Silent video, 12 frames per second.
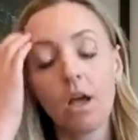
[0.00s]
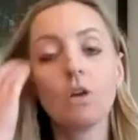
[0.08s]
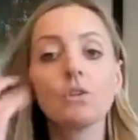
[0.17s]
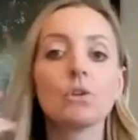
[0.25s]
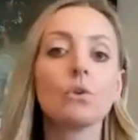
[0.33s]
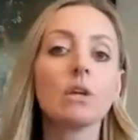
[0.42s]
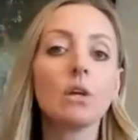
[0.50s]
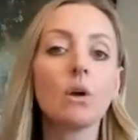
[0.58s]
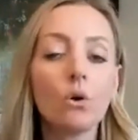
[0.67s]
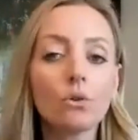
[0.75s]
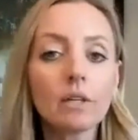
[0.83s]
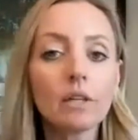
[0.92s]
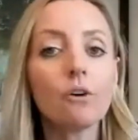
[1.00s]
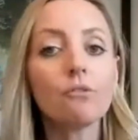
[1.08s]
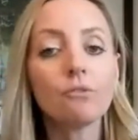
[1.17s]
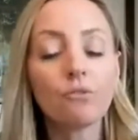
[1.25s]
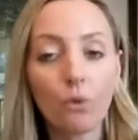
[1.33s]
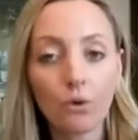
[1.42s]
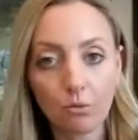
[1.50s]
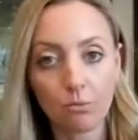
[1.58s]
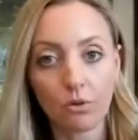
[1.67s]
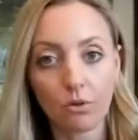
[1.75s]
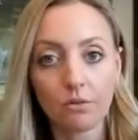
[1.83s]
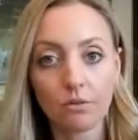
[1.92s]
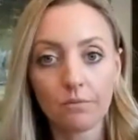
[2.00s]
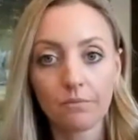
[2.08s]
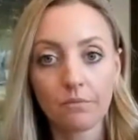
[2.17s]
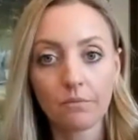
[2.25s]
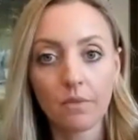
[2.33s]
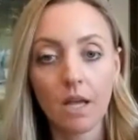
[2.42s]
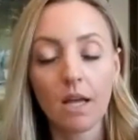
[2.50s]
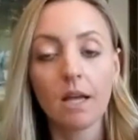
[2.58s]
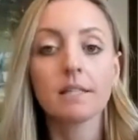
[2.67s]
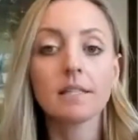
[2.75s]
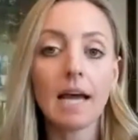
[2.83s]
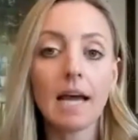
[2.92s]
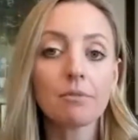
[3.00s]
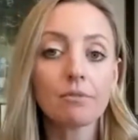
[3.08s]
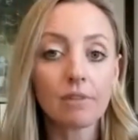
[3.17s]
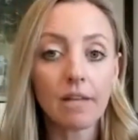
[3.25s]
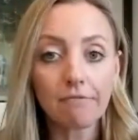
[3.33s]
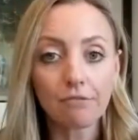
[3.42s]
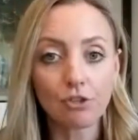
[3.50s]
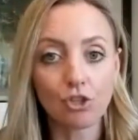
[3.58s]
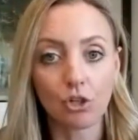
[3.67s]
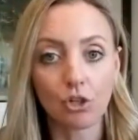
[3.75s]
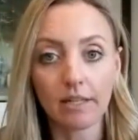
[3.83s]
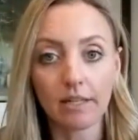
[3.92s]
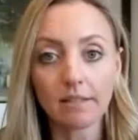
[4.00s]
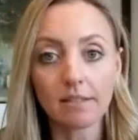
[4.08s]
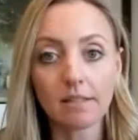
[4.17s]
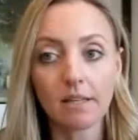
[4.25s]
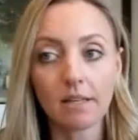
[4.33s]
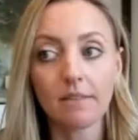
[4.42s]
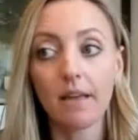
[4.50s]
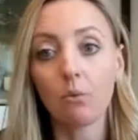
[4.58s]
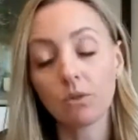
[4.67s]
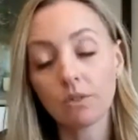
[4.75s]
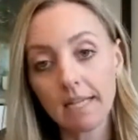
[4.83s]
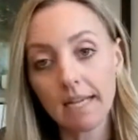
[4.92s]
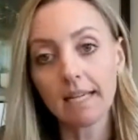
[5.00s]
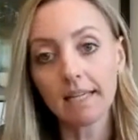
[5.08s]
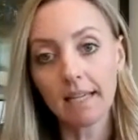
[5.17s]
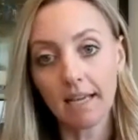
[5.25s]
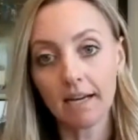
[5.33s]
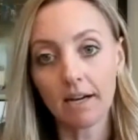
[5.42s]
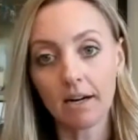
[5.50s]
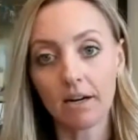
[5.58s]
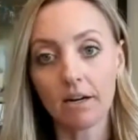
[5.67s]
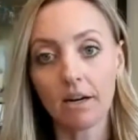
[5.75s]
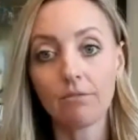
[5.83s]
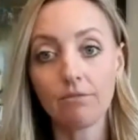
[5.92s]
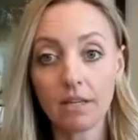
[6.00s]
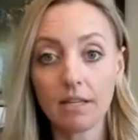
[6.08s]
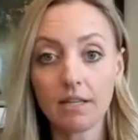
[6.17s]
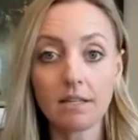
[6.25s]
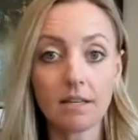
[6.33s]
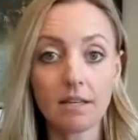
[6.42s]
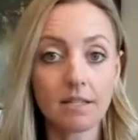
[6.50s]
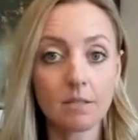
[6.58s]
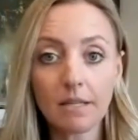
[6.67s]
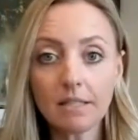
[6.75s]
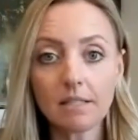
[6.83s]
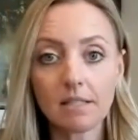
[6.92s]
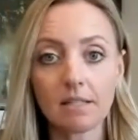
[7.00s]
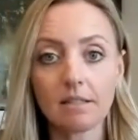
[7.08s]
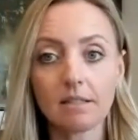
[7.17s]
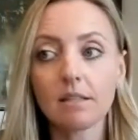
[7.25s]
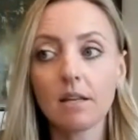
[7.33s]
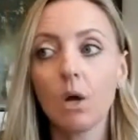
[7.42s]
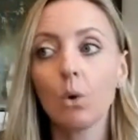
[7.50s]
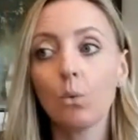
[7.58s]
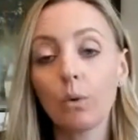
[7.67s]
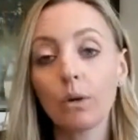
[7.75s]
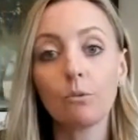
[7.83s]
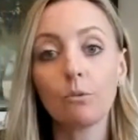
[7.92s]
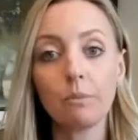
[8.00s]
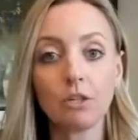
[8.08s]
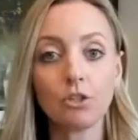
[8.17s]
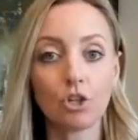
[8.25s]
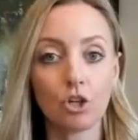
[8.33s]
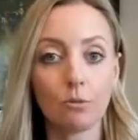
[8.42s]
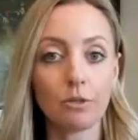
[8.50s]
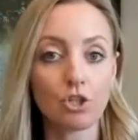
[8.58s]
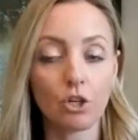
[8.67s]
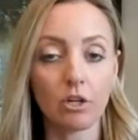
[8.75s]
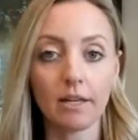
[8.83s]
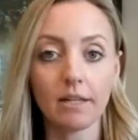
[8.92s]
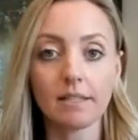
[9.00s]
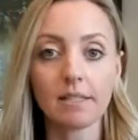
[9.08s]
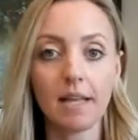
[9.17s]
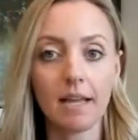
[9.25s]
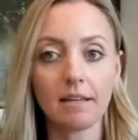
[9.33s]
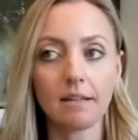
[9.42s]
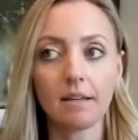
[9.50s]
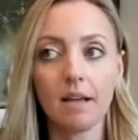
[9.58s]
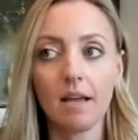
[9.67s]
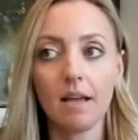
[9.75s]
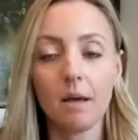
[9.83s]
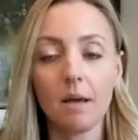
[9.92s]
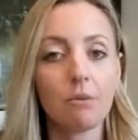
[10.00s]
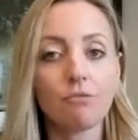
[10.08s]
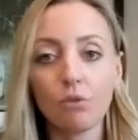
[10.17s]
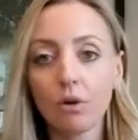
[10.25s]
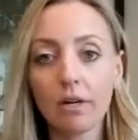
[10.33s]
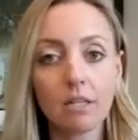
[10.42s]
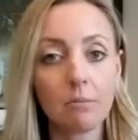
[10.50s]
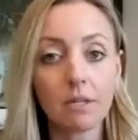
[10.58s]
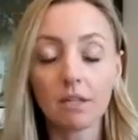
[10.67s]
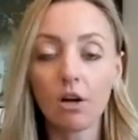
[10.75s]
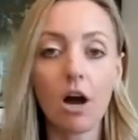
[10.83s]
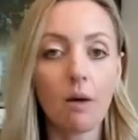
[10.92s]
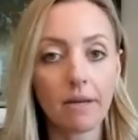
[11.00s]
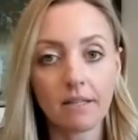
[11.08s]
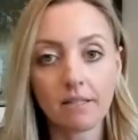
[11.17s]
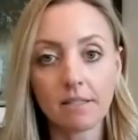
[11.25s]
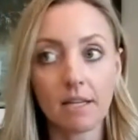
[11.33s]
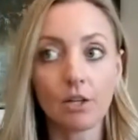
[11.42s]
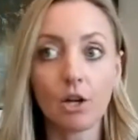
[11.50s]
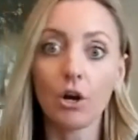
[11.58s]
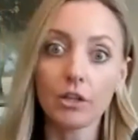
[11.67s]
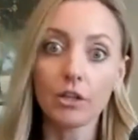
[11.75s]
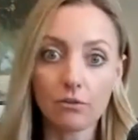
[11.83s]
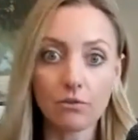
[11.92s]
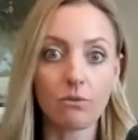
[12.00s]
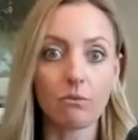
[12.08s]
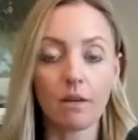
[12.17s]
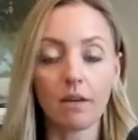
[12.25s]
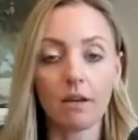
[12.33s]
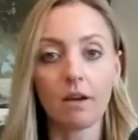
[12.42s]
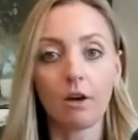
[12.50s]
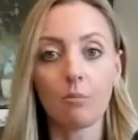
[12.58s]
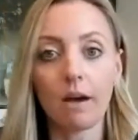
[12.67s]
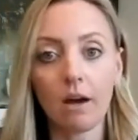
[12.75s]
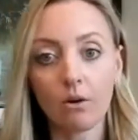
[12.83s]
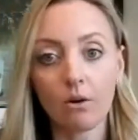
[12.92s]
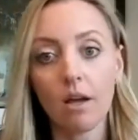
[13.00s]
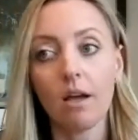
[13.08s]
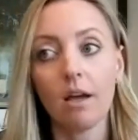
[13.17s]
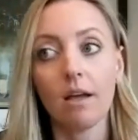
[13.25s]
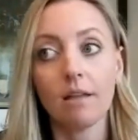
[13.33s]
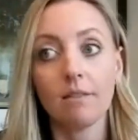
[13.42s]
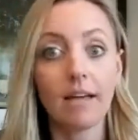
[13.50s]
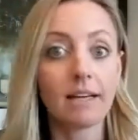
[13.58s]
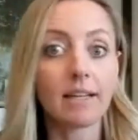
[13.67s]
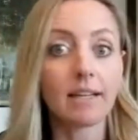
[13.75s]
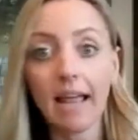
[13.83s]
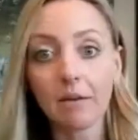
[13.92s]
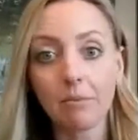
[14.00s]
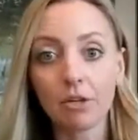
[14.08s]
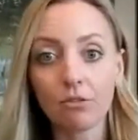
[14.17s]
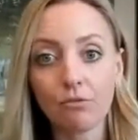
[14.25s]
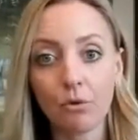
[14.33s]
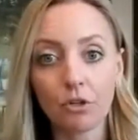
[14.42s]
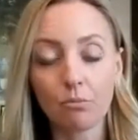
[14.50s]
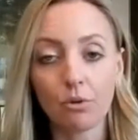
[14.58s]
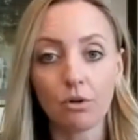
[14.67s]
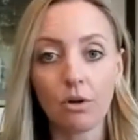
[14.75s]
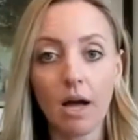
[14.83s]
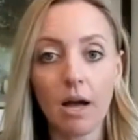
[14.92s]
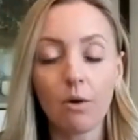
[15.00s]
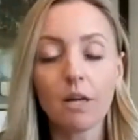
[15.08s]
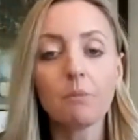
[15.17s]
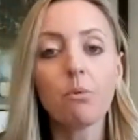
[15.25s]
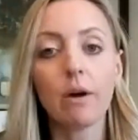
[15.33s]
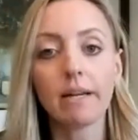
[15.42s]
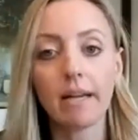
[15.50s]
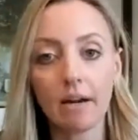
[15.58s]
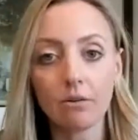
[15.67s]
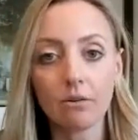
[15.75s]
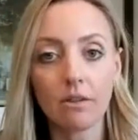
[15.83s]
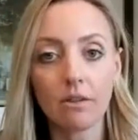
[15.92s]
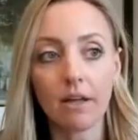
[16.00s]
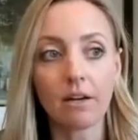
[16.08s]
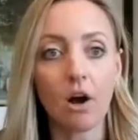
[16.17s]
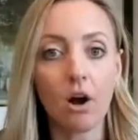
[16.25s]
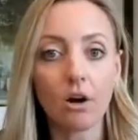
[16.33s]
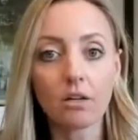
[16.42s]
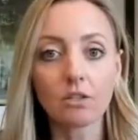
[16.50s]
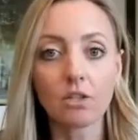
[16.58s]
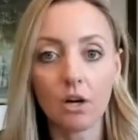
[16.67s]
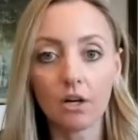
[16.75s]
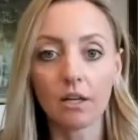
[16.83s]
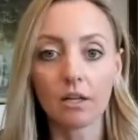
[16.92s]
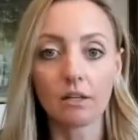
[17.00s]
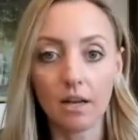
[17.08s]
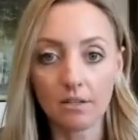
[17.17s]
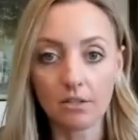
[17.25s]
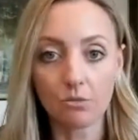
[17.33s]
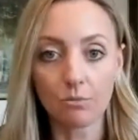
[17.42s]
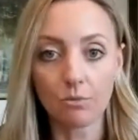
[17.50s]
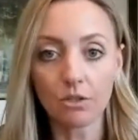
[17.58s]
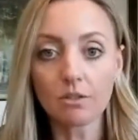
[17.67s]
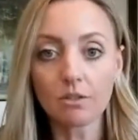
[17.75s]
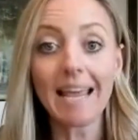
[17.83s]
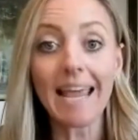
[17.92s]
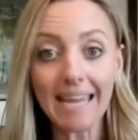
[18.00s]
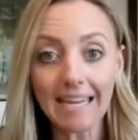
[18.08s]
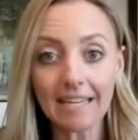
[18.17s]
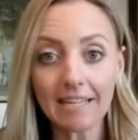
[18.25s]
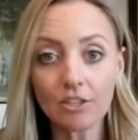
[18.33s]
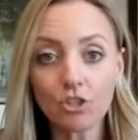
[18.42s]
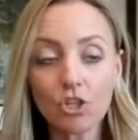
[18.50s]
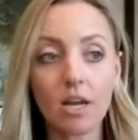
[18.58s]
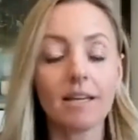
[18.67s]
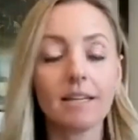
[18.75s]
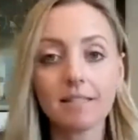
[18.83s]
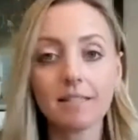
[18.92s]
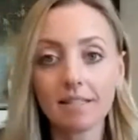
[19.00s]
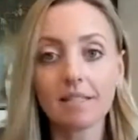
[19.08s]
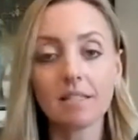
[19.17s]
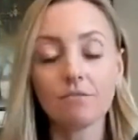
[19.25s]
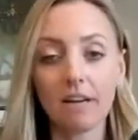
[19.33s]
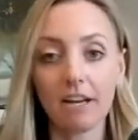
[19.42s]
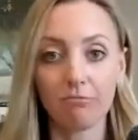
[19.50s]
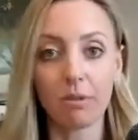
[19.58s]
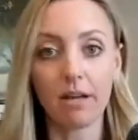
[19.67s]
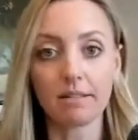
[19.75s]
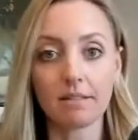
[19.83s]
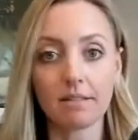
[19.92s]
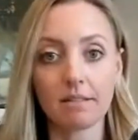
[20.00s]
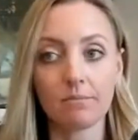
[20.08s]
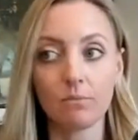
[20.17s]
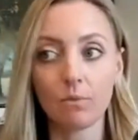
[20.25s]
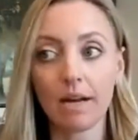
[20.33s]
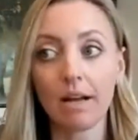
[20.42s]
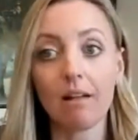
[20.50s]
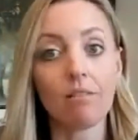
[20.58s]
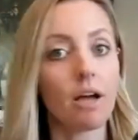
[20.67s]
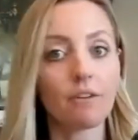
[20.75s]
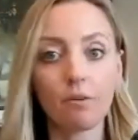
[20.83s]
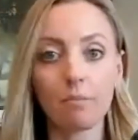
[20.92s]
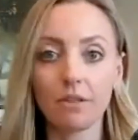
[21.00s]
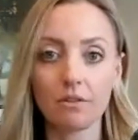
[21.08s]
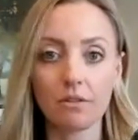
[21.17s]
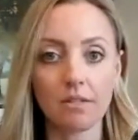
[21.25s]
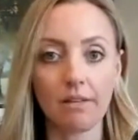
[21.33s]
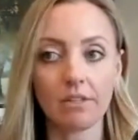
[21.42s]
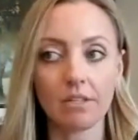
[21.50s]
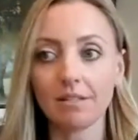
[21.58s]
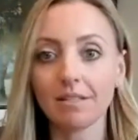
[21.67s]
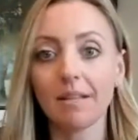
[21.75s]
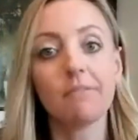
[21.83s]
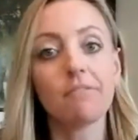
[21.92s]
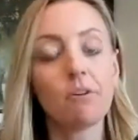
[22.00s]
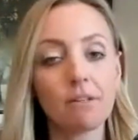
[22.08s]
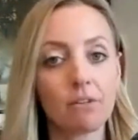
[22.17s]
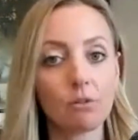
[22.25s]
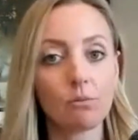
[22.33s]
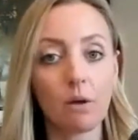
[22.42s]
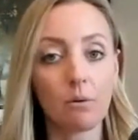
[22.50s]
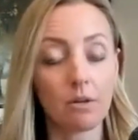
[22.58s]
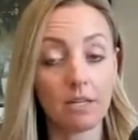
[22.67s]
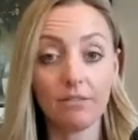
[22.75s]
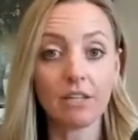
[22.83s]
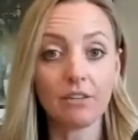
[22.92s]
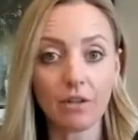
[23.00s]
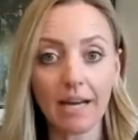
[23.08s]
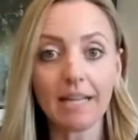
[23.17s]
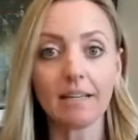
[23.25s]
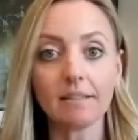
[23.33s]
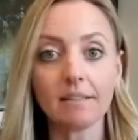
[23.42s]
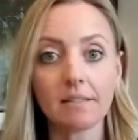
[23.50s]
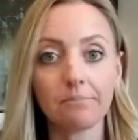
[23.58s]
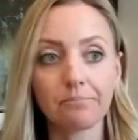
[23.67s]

so the only affordable type of life insurance that will take care of these expenses will be term insurance. And before anybody comments and argues with me about that it can be affordable, I want to point out that our target customers' age is 65 plus, right? A lot of them in their 70s, some of them even in their 80s.